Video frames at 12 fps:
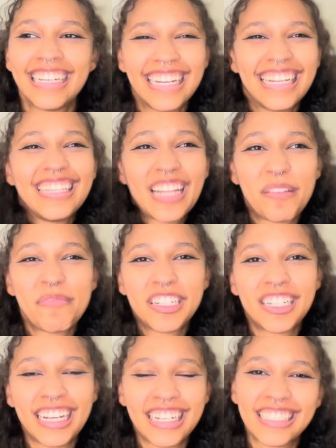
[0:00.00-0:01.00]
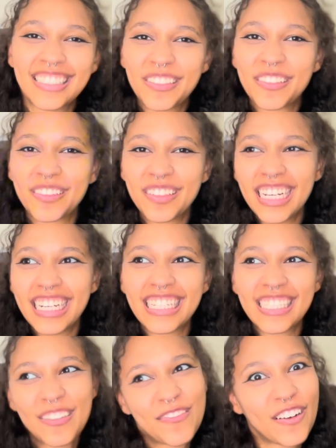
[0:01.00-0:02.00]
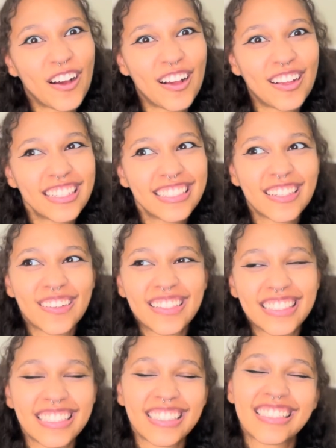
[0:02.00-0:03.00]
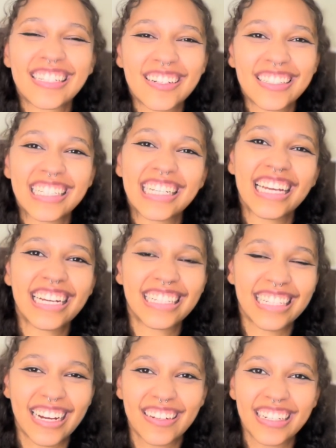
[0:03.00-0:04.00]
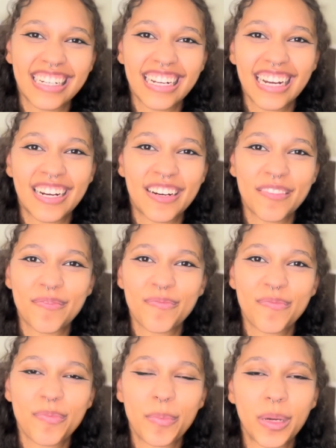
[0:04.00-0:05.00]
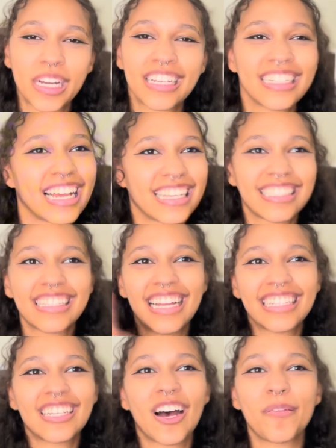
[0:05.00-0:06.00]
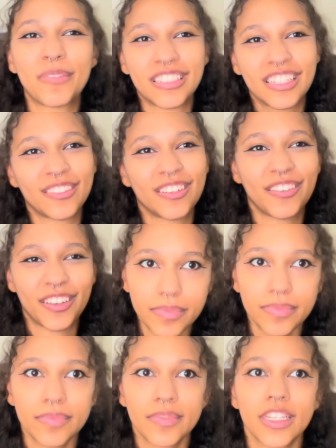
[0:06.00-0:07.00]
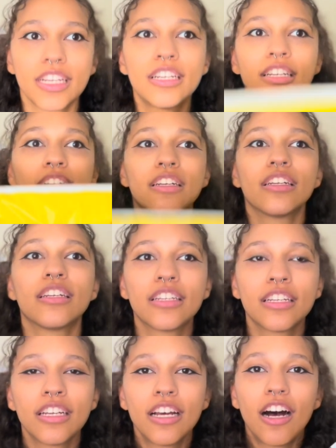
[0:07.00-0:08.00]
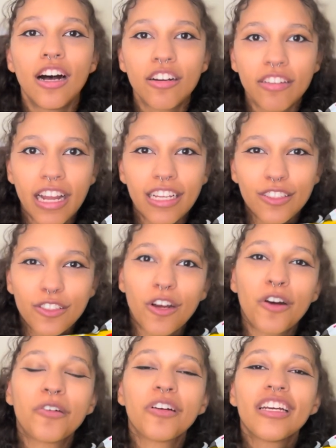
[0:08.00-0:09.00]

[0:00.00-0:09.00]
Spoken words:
Not much I can do. It is fall, so it's starting to get cloudy. But yes, let's hop into the review. All right, so